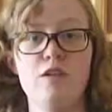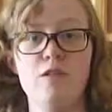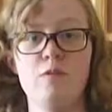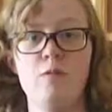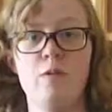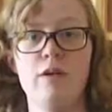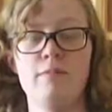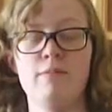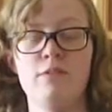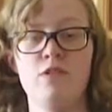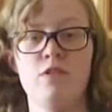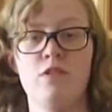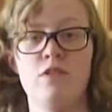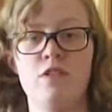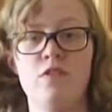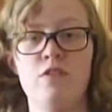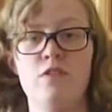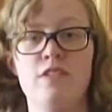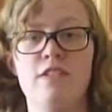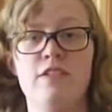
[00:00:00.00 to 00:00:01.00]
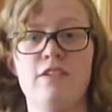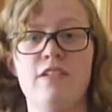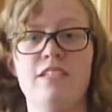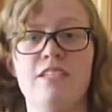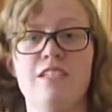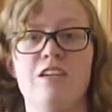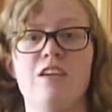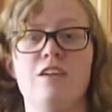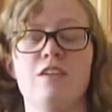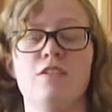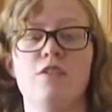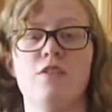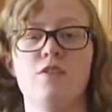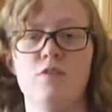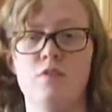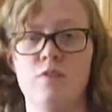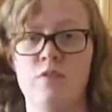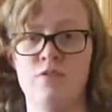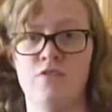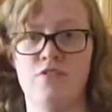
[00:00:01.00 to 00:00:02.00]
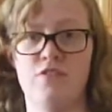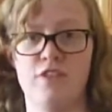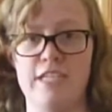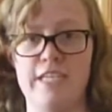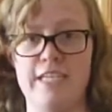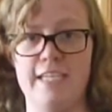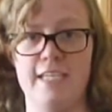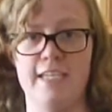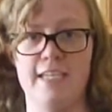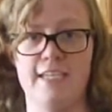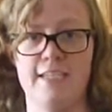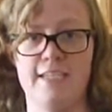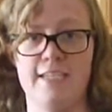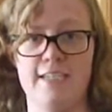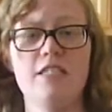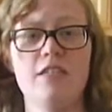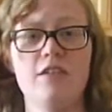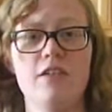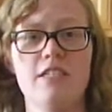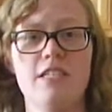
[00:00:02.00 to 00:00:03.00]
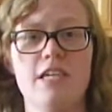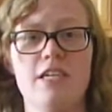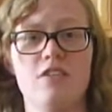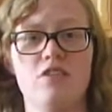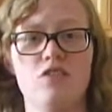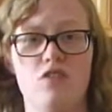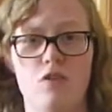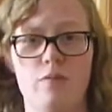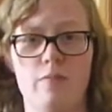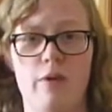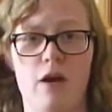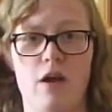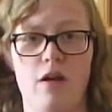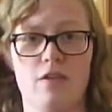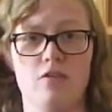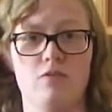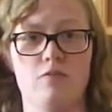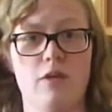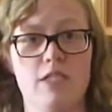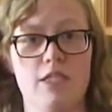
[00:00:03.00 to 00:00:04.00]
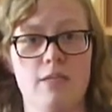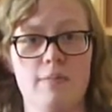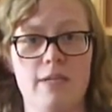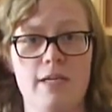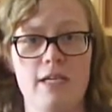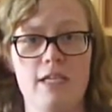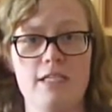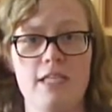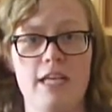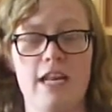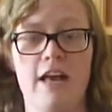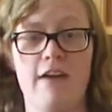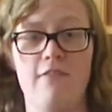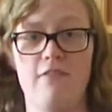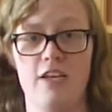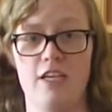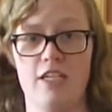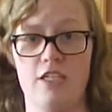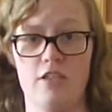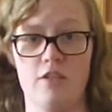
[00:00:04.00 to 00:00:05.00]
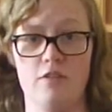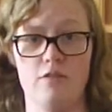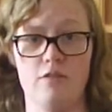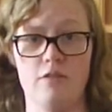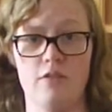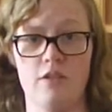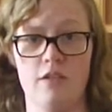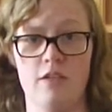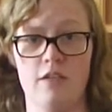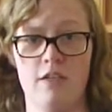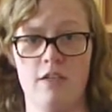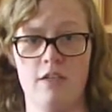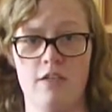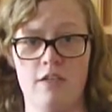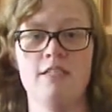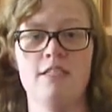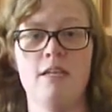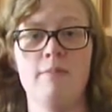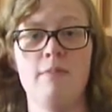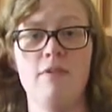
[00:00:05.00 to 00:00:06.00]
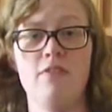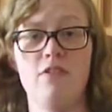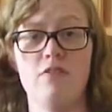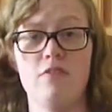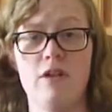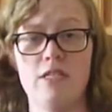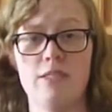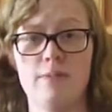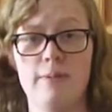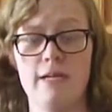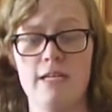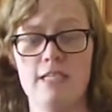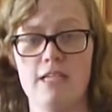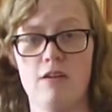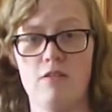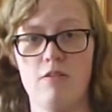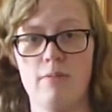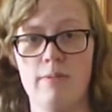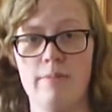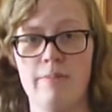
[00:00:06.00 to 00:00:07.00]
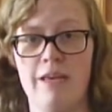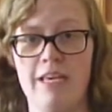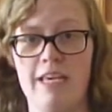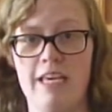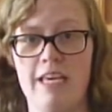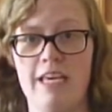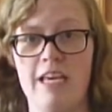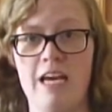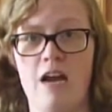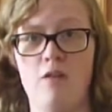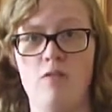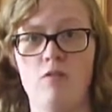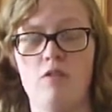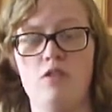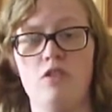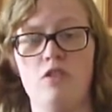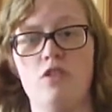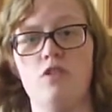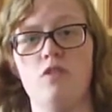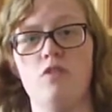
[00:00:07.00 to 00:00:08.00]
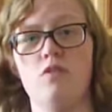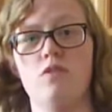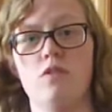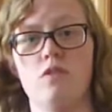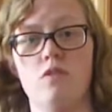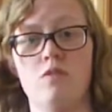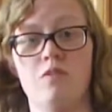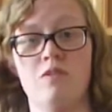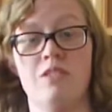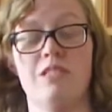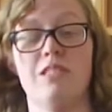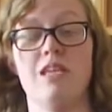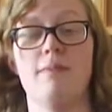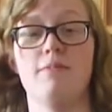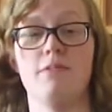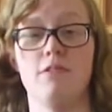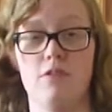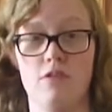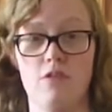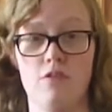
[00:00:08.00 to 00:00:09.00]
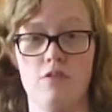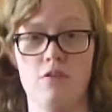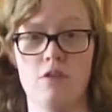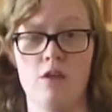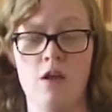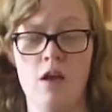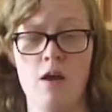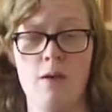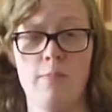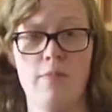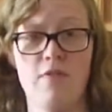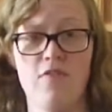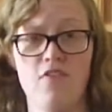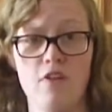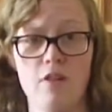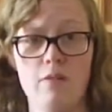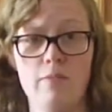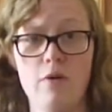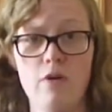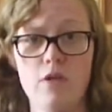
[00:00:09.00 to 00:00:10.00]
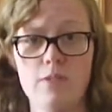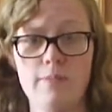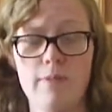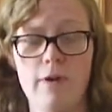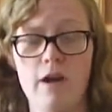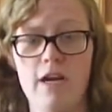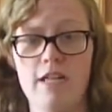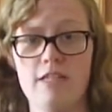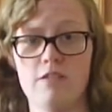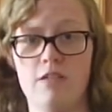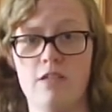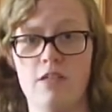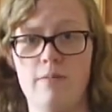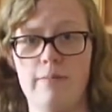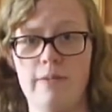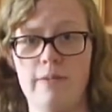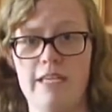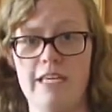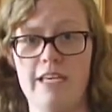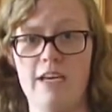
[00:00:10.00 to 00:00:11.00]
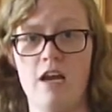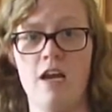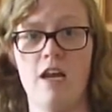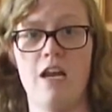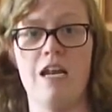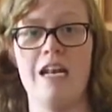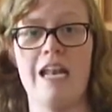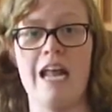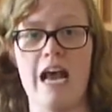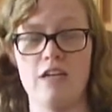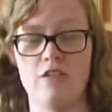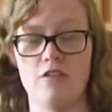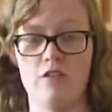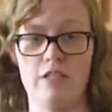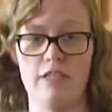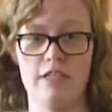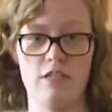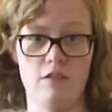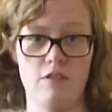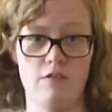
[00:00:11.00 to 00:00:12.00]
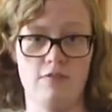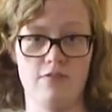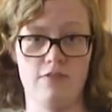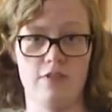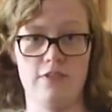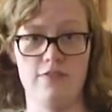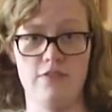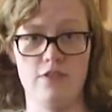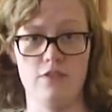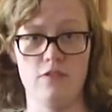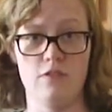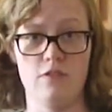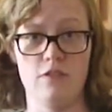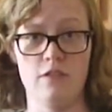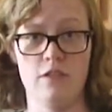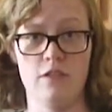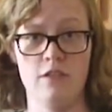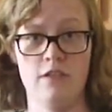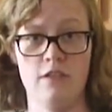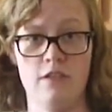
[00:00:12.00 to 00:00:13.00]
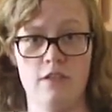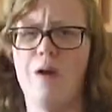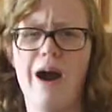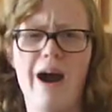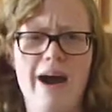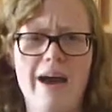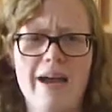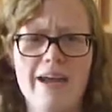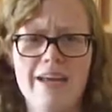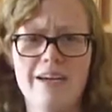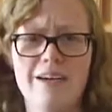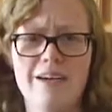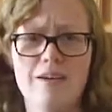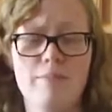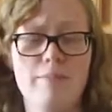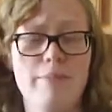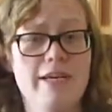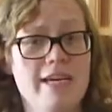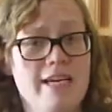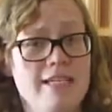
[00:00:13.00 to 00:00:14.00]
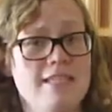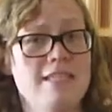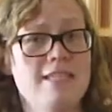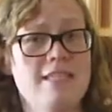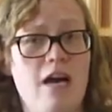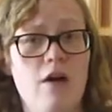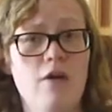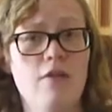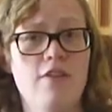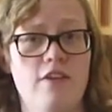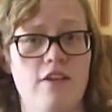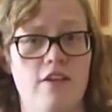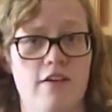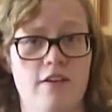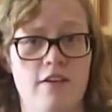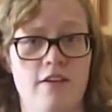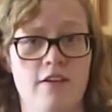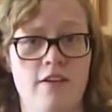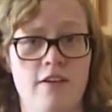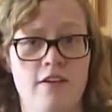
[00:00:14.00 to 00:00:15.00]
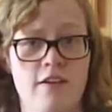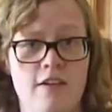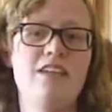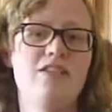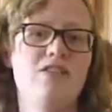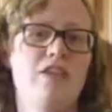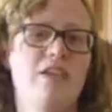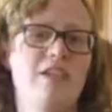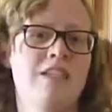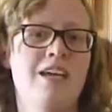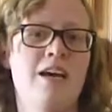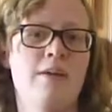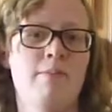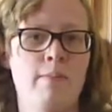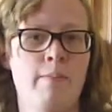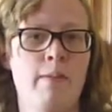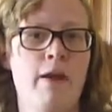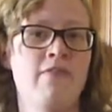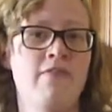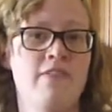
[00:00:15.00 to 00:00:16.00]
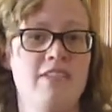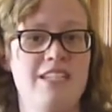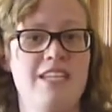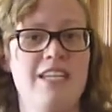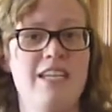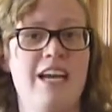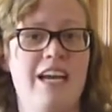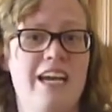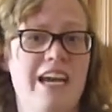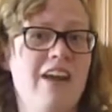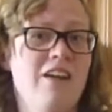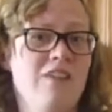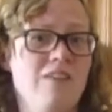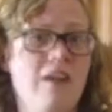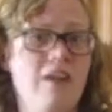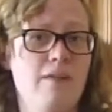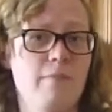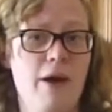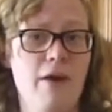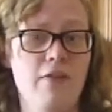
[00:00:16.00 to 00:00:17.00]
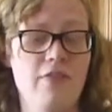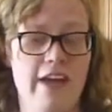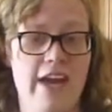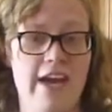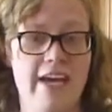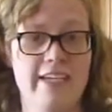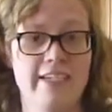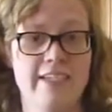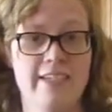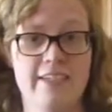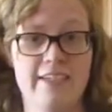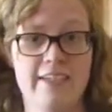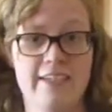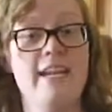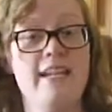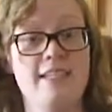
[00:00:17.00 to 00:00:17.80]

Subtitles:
Hello and welcome to a new series called Gluten Freed. This series has two parts, recipes and FAQs. In some of the recipes I will be making, I will use gluten substitutes, but for the most part it's going to be naturally gluten-free foods. Why? Because it's healthier. And as you can tell by my physique, I care a lot about that.